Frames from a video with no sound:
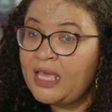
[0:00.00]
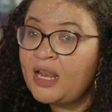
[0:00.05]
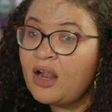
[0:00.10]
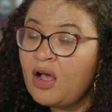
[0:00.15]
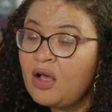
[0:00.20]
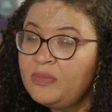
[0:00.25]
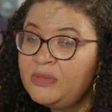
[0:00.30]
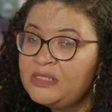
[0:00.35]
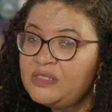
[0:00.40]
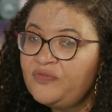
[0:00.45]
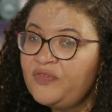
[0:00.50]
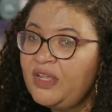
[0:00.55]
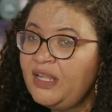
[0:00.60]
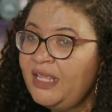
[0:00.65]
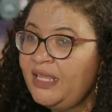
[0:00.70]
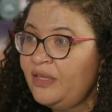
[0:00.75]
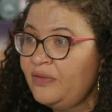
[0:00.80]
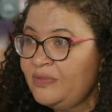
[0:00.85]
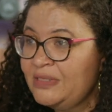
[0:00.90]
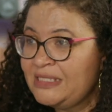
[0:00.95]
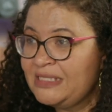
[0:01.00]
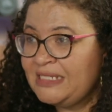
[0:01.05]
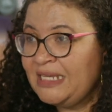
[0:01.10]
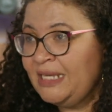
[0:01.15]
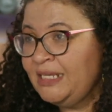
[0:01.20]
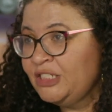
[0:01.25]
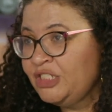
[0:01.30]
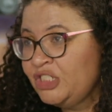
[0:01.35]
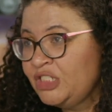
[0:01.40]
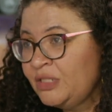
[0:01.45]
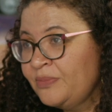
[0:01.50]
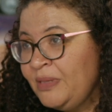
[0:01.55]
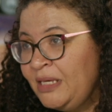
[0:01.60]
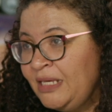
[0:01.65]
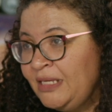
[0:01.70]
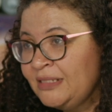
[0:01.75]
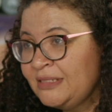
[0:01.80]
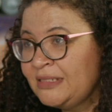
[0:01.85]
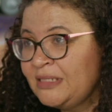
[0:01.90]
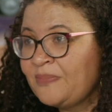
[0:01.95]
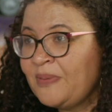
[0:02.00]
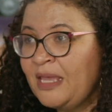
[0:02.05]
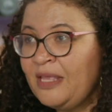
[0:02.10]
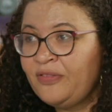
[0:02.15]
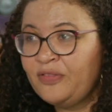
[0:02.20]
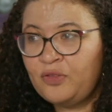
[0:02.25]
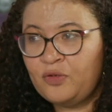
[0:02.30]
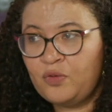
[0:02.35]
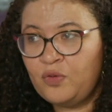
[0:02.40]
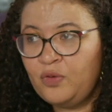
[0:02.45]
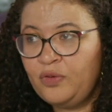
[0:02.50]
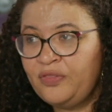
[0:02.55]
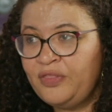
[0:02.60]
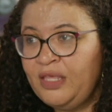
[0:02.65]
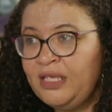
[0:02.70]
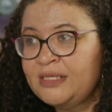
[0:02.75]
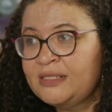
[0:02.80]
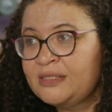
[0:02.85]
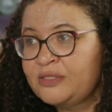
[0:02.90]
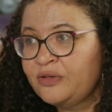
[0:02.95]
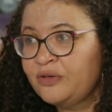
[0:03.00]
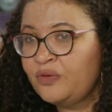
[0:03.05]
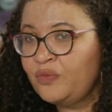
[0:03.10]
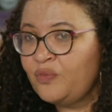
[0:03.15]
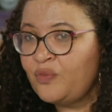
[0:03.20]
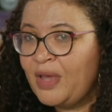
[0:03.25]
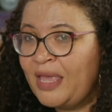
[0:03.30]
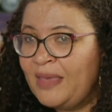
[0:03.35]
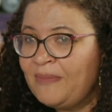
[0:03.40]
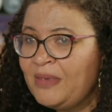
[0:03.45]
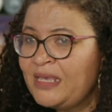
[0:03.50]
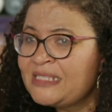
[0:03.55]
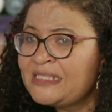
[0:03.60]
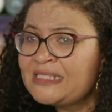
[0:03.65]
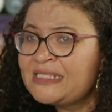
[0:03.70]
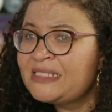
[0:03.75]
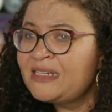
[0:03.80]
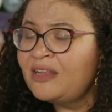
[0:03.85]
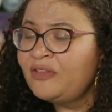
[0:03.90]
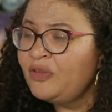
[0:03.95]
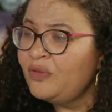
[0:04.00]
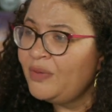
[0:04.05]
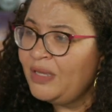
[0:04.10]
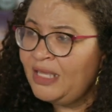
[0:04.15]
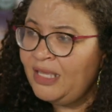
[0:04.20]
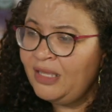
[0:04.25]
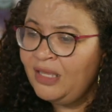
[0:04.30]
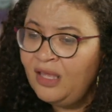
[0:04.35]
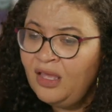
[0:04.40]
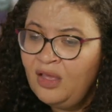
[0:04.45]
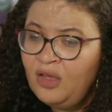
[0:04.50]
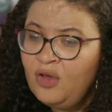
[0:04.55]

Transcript: It almost felt like it was staged to me to paint the whole thing a certain way, because it's not the way.